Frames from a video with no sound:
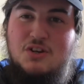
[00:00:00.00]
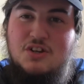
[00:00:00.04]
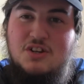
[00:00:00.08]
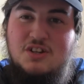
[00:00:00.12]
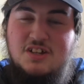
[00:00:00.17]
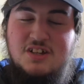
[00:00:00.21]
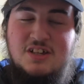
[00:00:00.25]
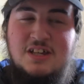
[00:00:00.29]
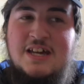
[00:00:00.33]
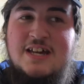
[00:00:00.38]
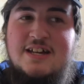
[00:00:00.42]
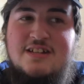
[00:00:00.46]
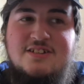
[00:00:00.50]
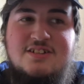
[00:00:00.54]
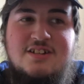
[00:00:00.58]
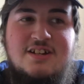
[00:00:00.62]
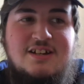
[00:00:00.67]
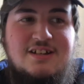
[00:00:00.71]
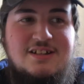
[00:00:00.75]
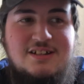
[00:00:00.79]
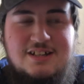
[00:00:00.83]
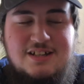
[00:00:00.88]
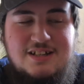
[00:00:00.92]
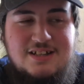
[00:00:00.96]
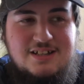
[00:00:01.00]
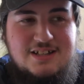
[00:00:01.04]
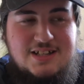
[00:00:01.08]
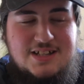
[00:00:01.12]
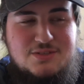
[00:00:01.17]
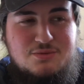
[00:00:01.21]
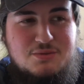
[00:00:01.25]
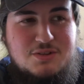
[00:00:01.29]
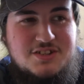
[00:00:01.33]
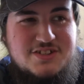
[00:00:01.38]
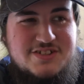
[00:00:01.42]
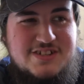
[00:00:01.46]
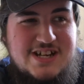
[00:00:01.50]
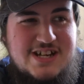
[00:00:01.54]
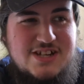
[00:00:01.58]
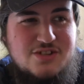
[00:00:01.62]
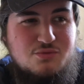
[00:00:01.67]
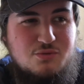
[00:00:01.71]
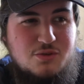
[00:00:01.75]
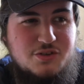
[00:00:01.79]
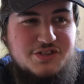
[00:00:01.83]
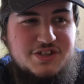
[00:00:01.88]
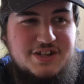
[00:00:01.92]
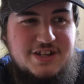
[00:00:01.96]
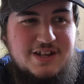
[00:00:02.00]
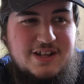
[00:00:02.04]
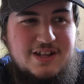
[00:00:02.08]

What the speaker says: you can get. That's what the size was.